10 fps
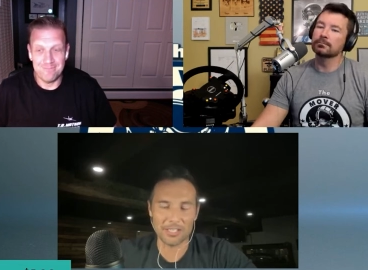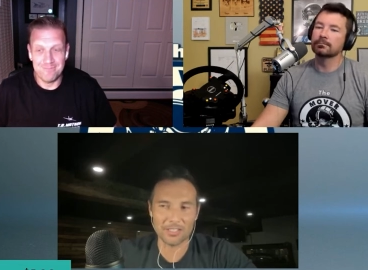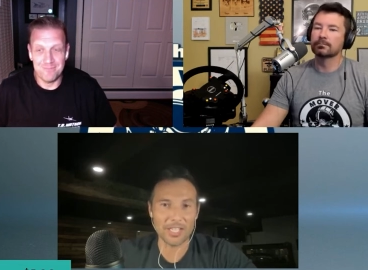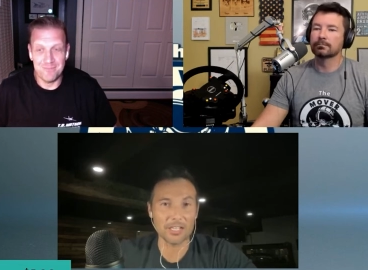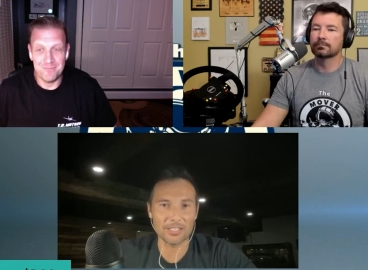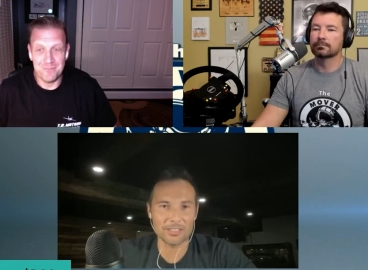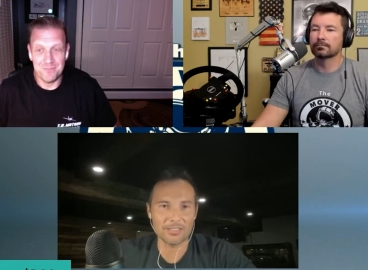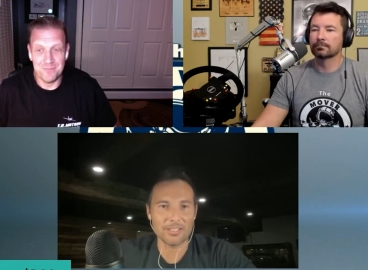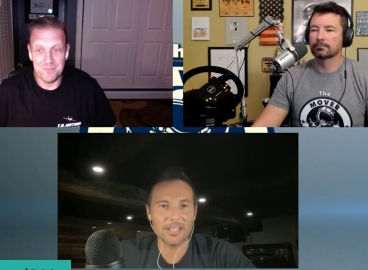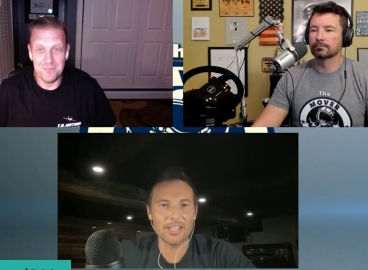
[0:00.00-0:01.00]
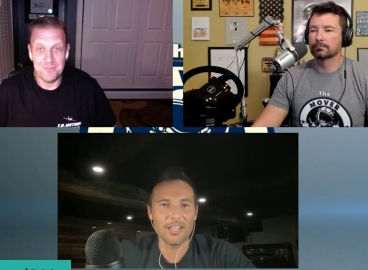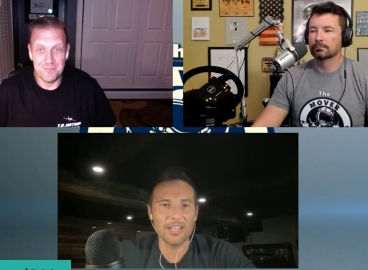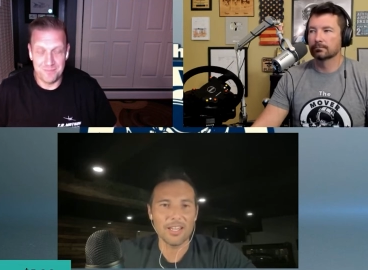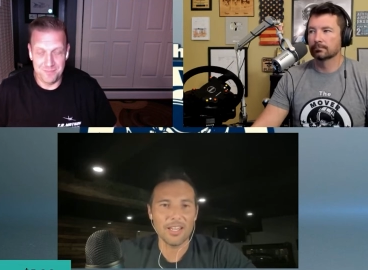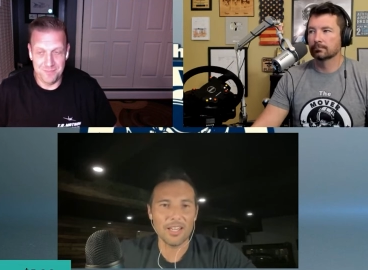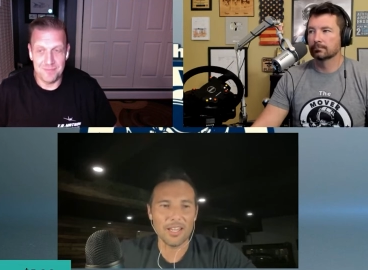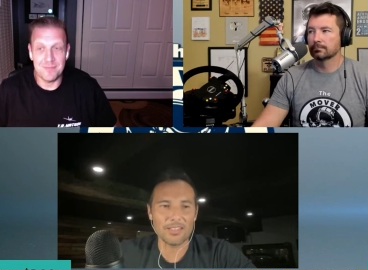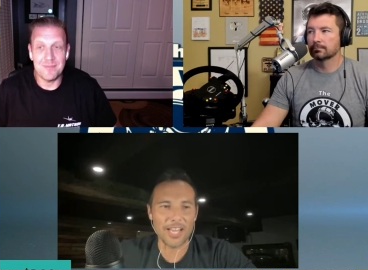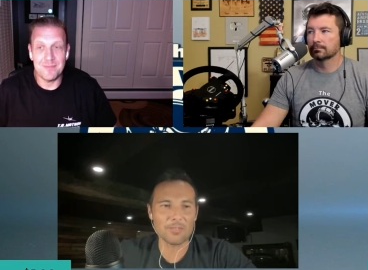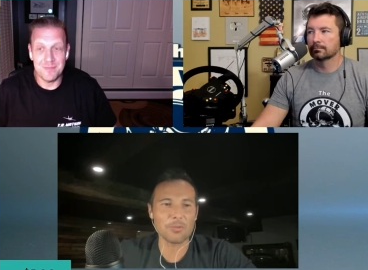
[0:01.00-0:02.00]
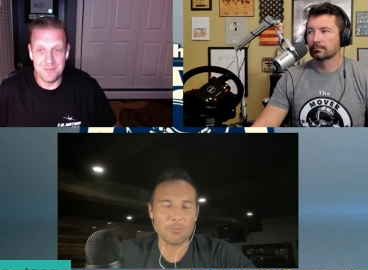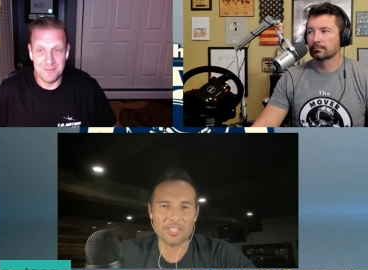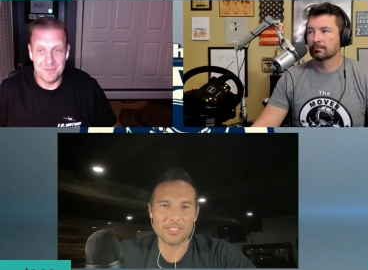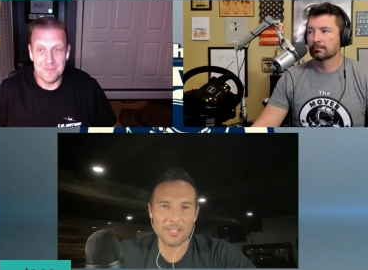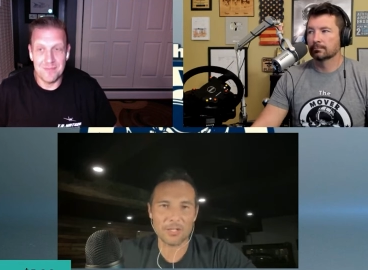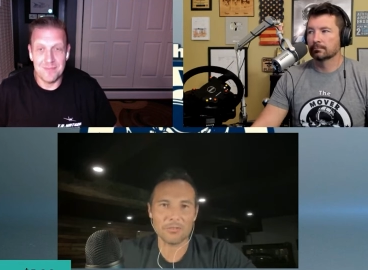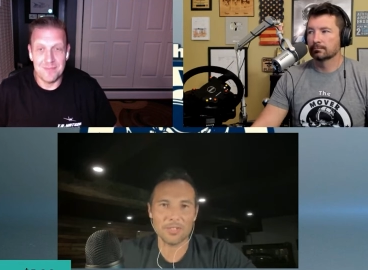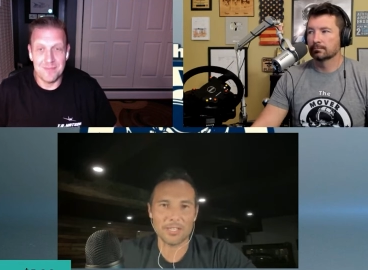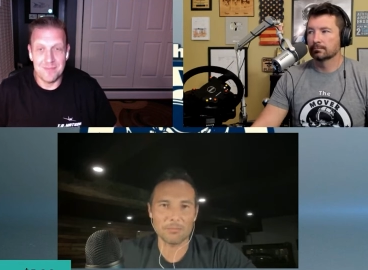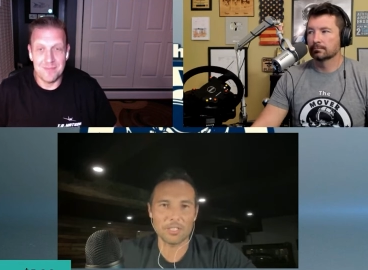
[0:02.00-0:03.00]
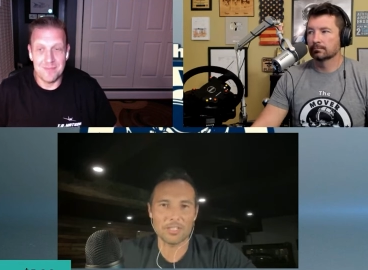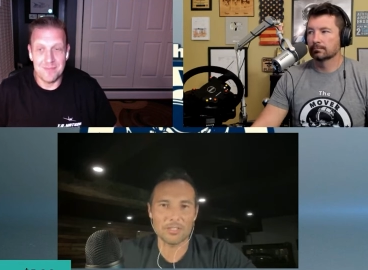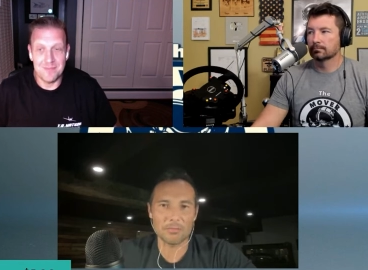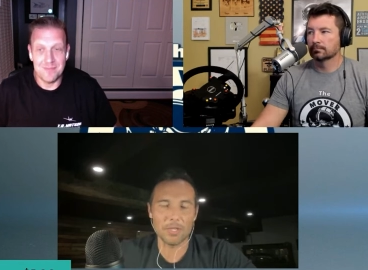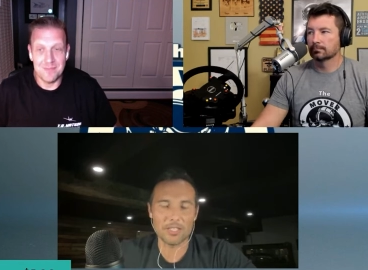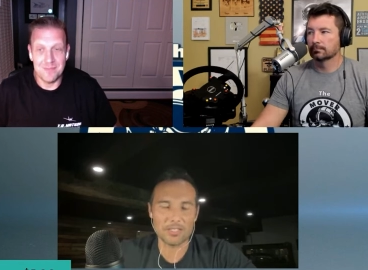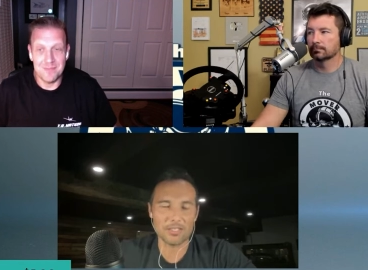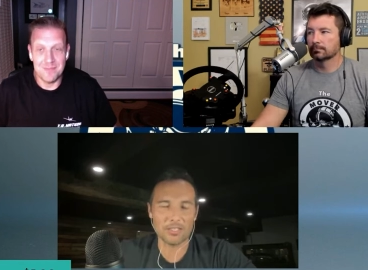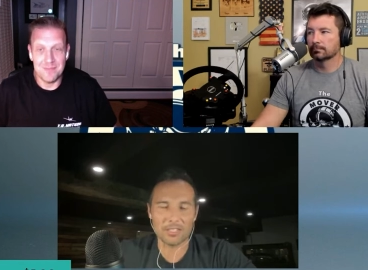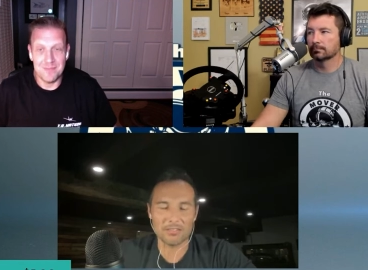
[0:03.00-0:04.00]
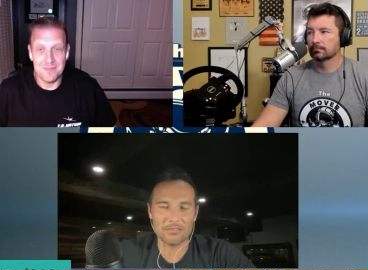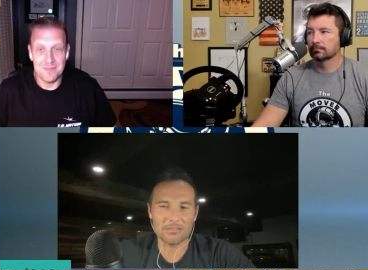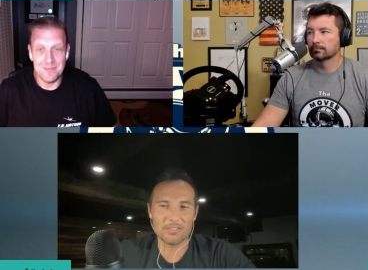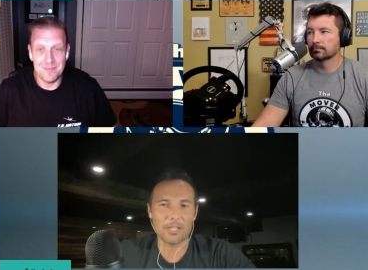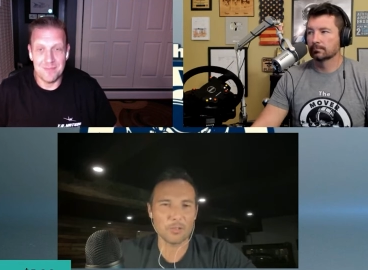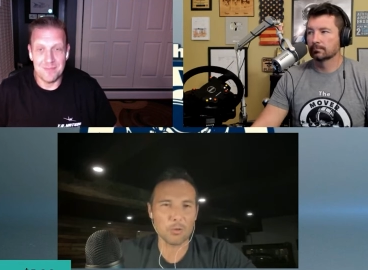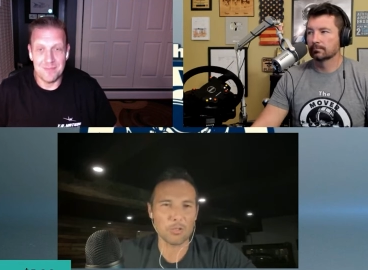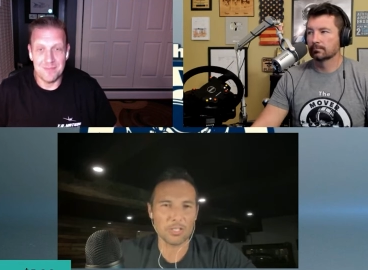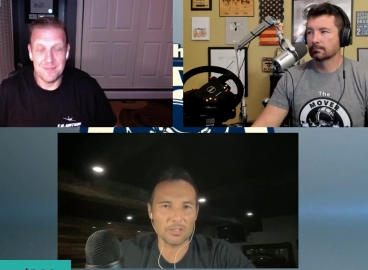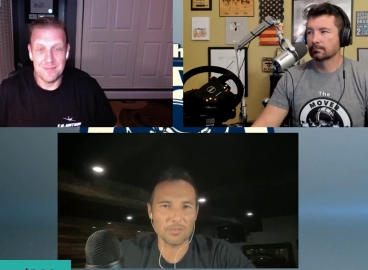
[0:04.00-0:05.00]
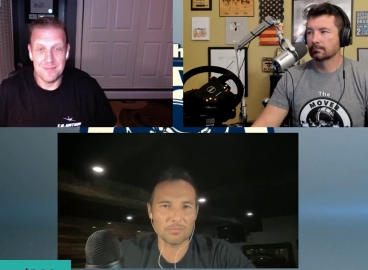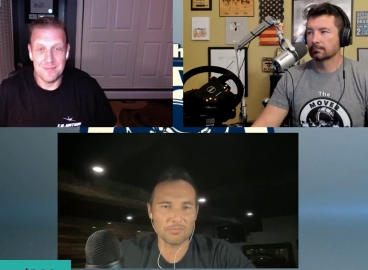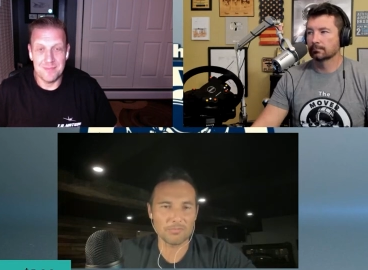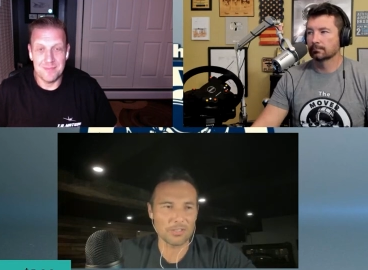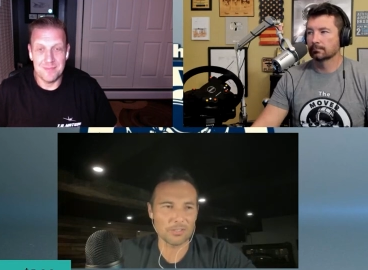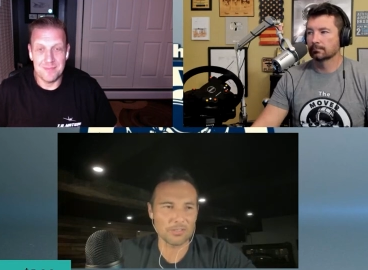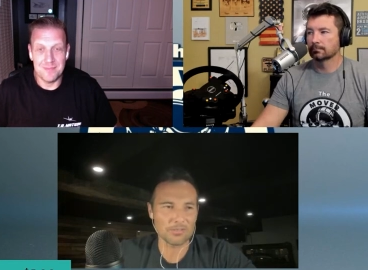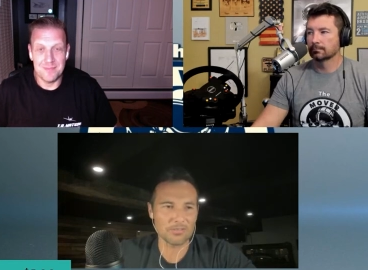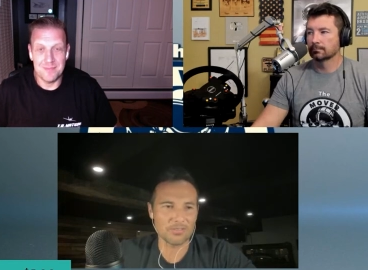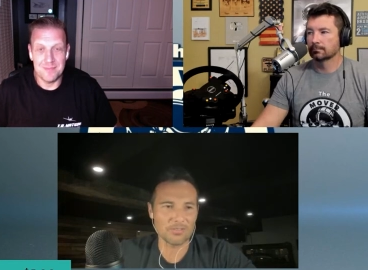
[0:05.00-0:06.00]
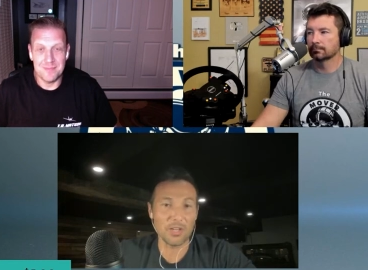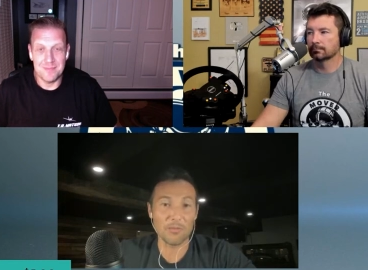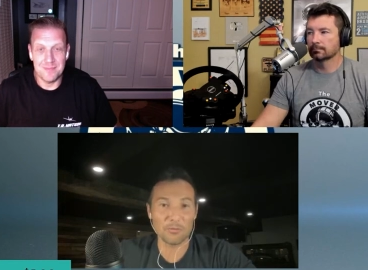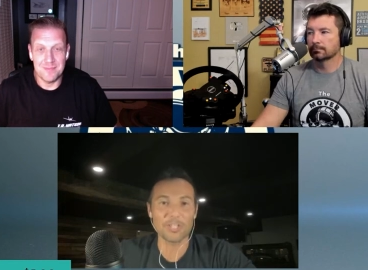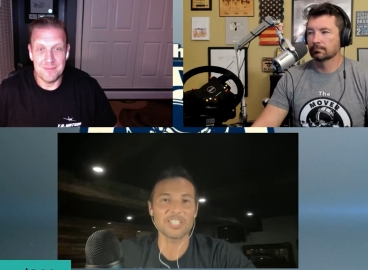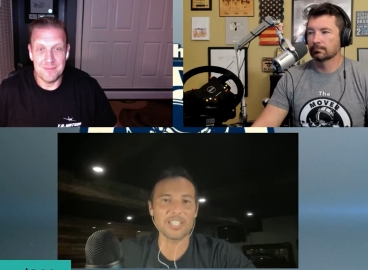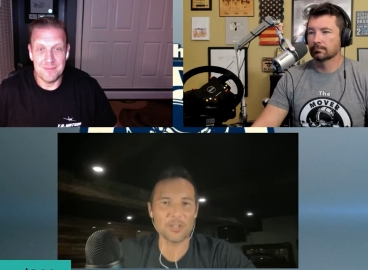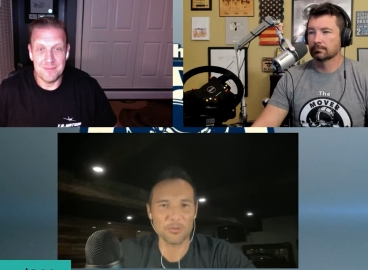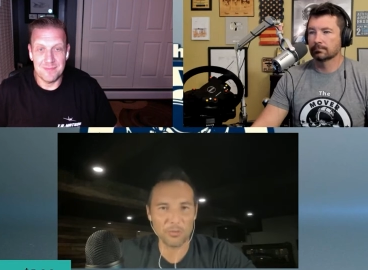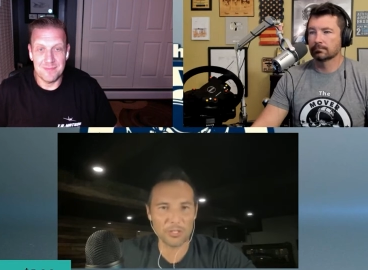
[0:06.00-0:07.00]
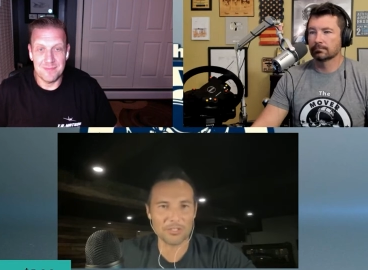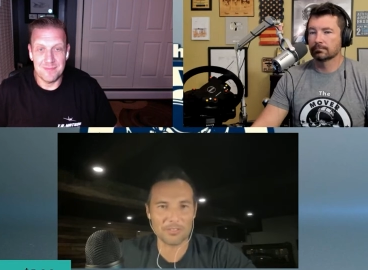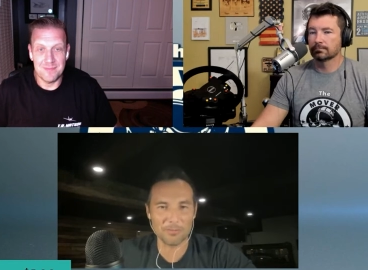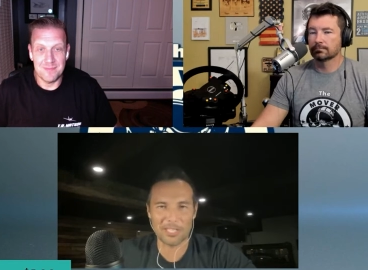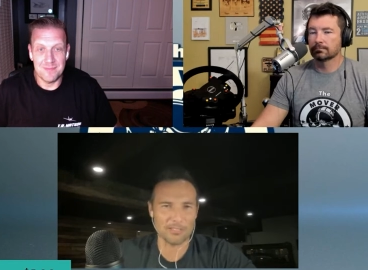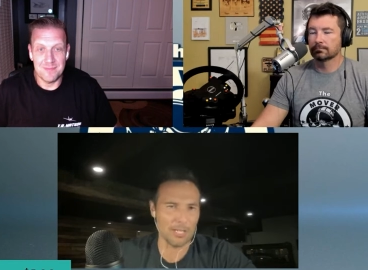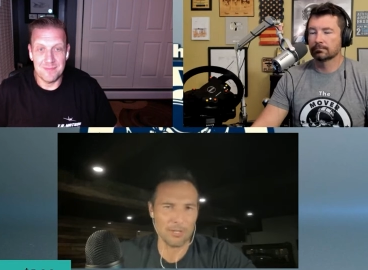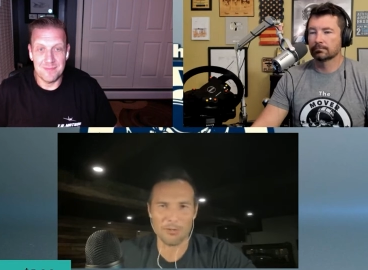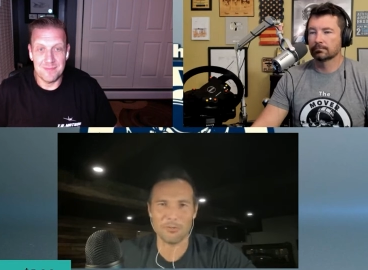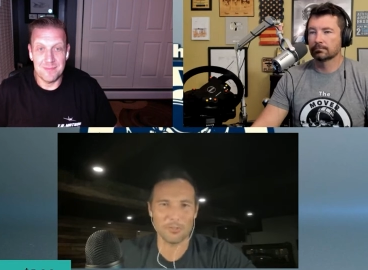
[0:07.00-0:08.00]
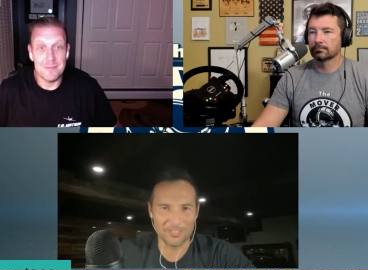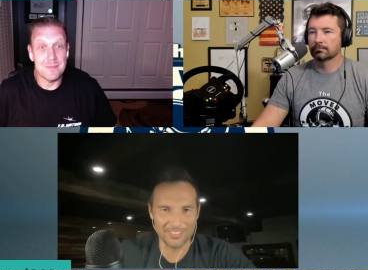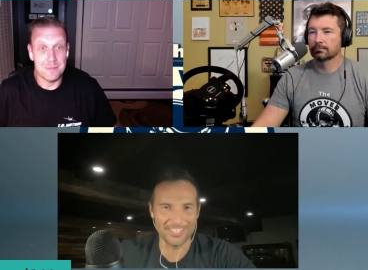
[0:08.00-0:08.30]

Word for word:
Speaker 1: uh, tell us and that's what makes it terrifying because you basically sounds corny you're you're confronting your fears and like no